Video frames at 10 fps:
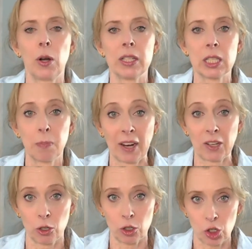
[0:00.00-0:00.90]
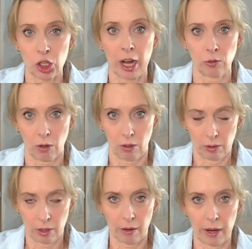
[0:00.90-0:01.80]
inspectors general,
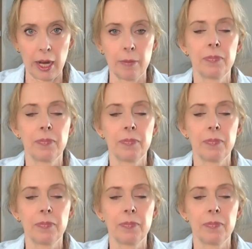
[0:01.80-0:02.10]
all right,